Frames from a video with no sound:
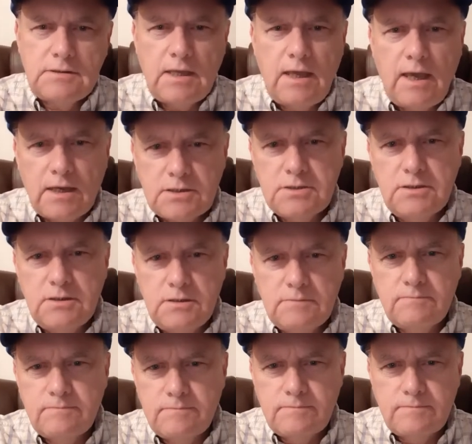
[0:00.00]
I actually
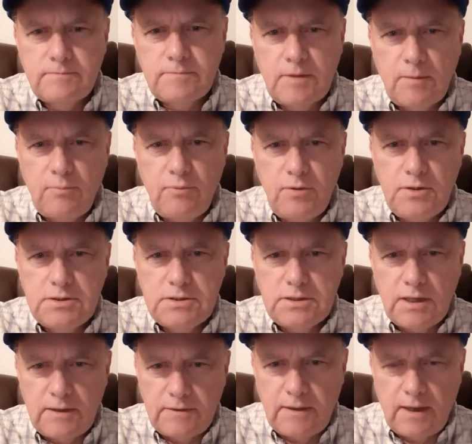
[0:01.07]

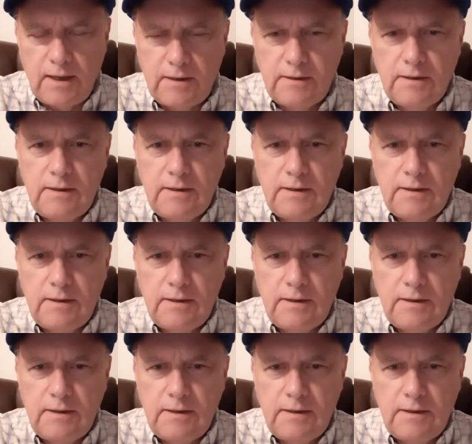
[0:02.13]
appreciate that.